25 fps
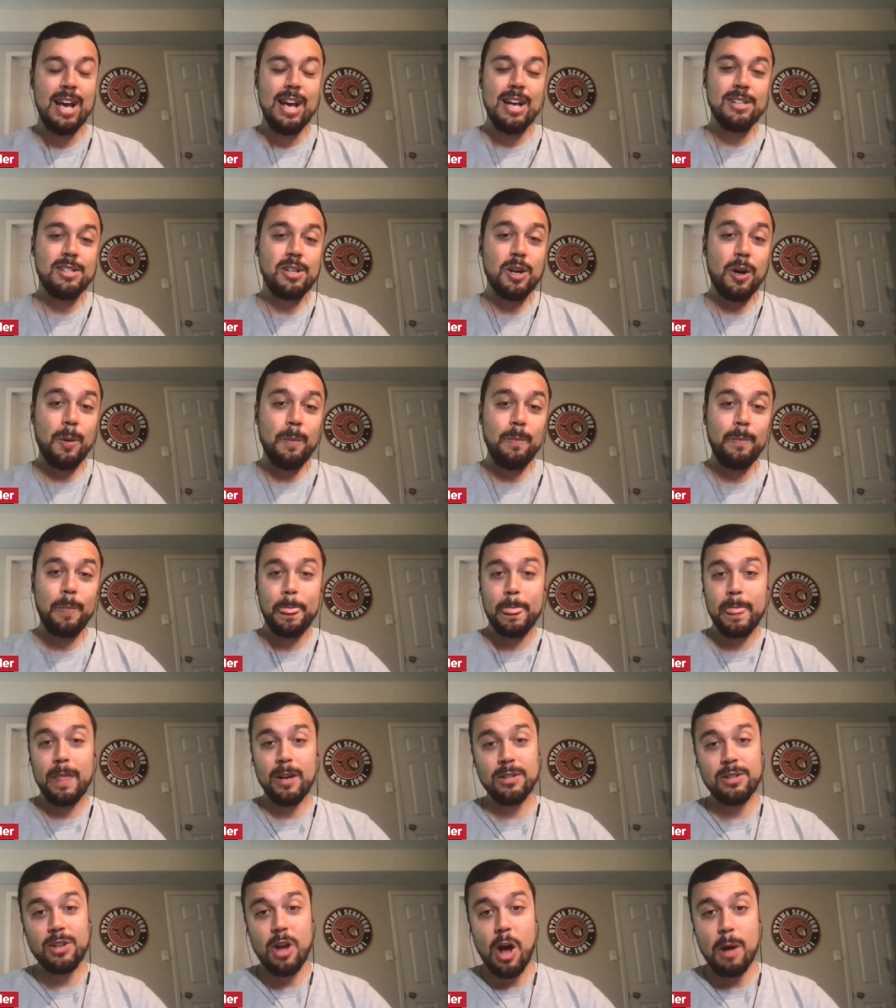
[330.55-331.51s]
So
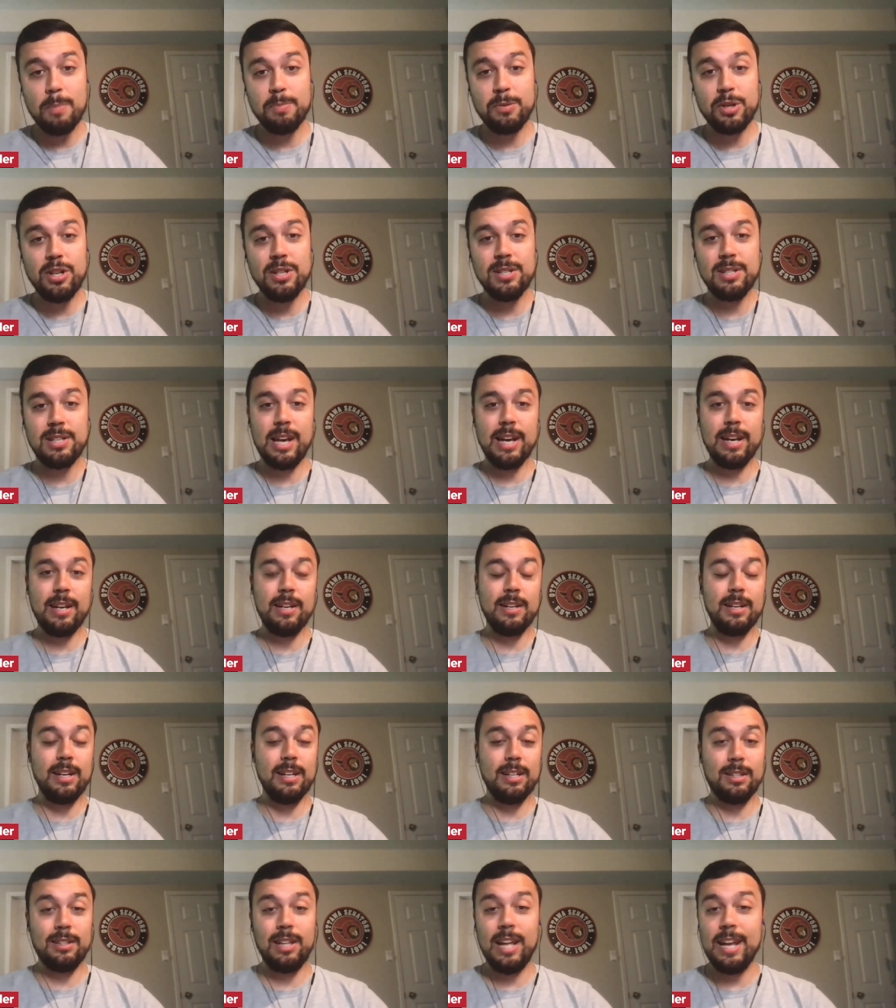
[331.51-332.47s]
there's options like
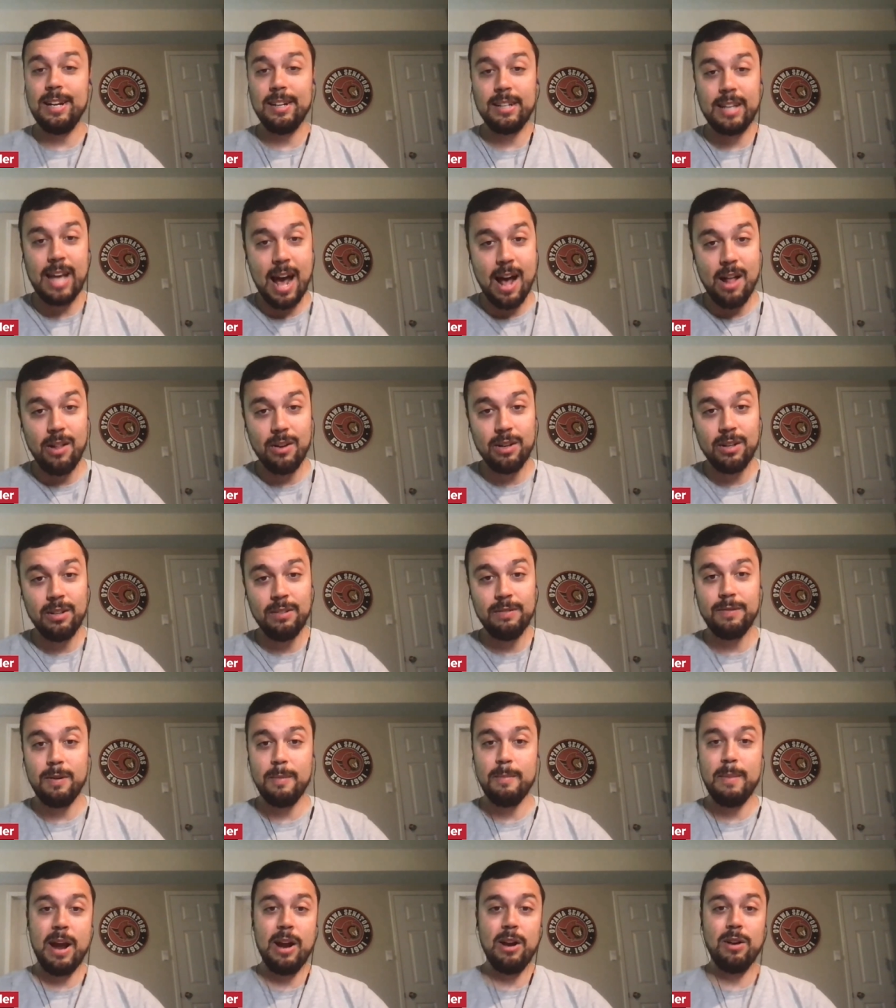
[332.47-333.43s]
Clayton Keller
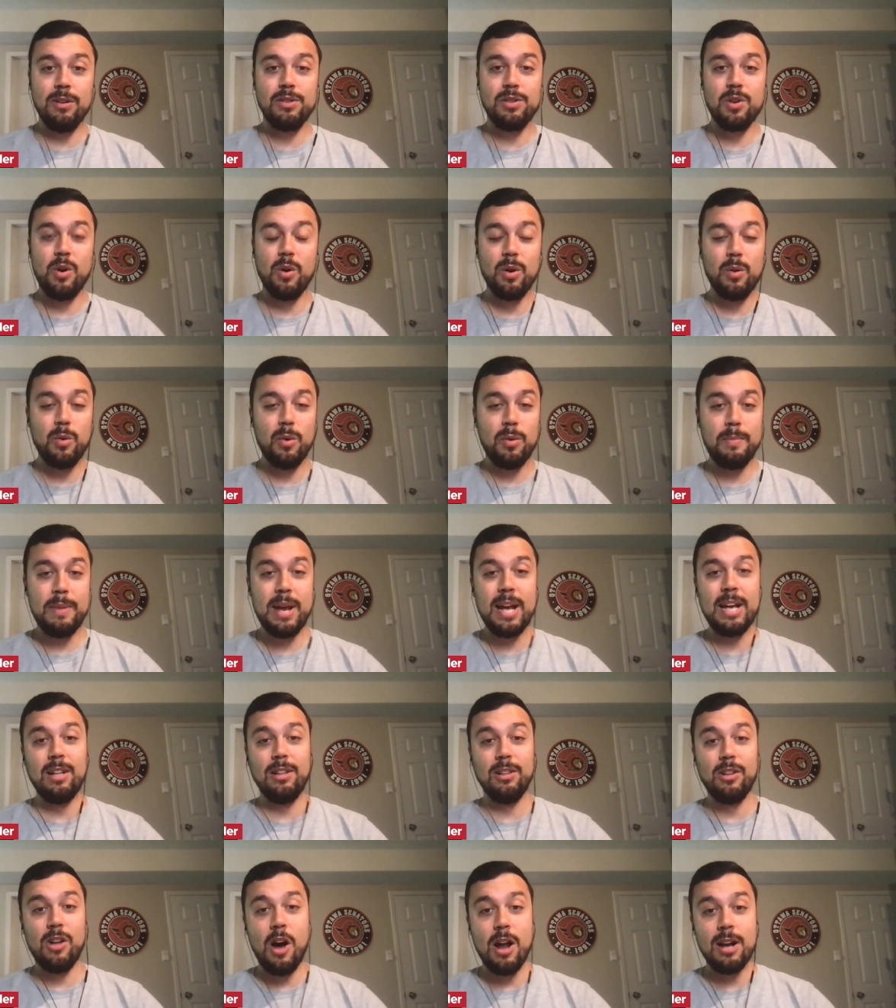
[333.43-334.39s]
from Arizona would make
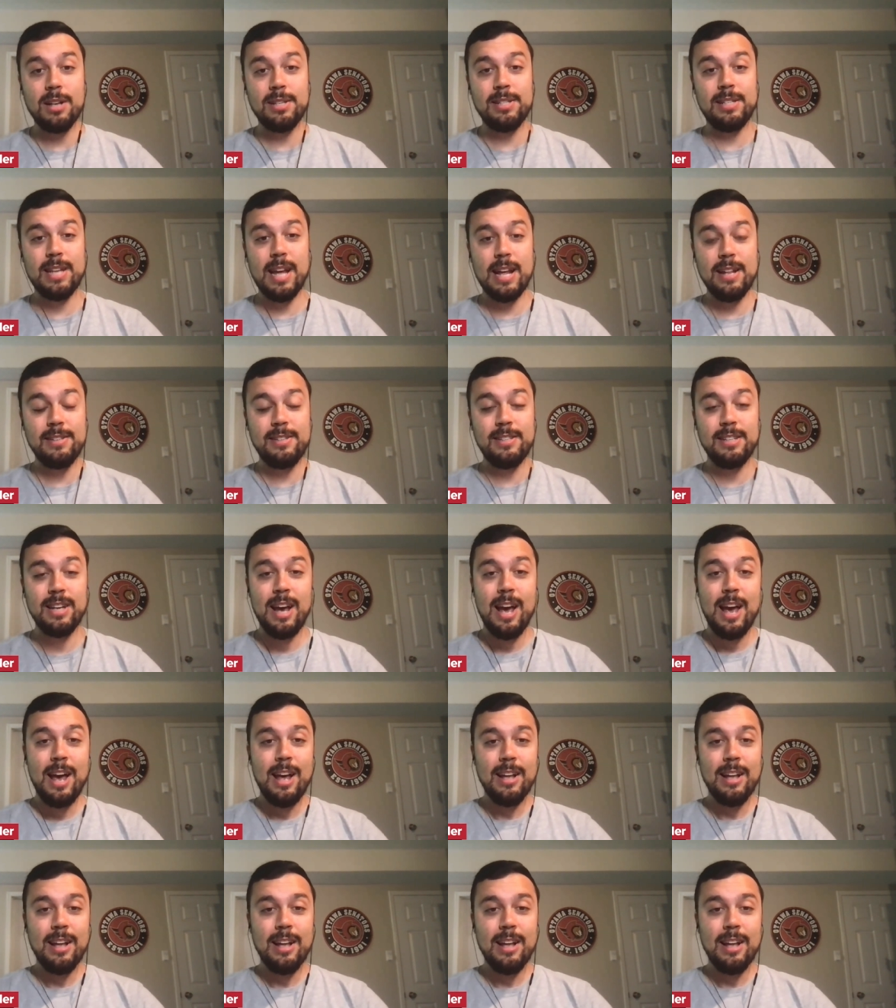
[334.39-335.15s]
a lot of sense.